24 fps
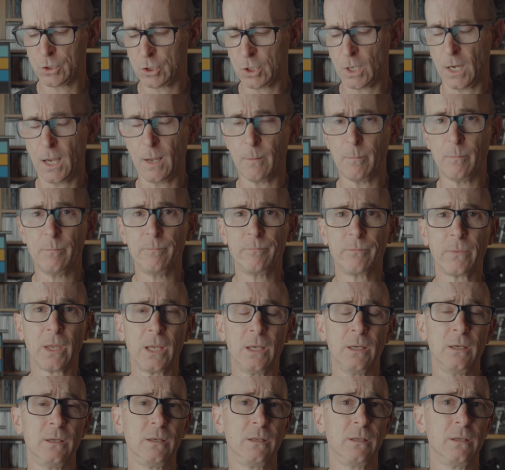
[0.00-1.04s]
job,
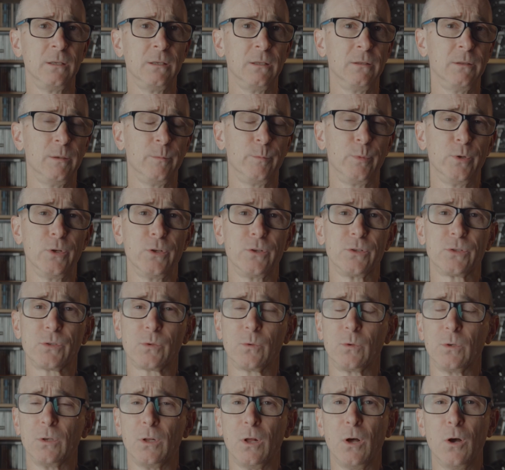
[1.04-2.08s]
the
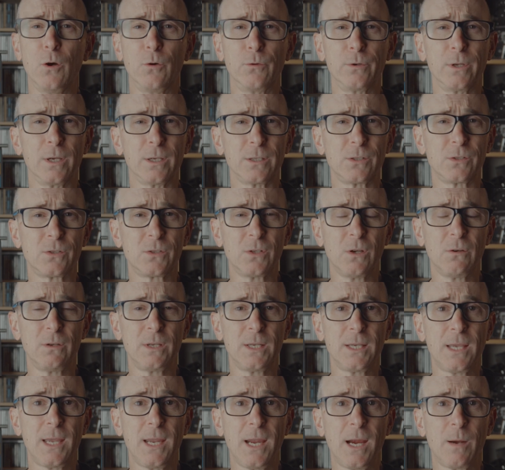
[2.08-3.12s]
producer will own a
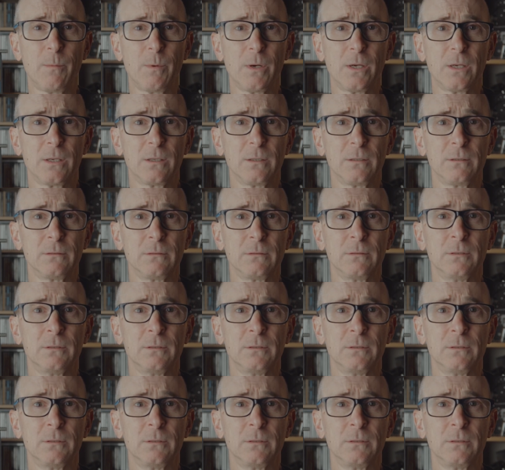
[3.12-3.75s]
Sony camera,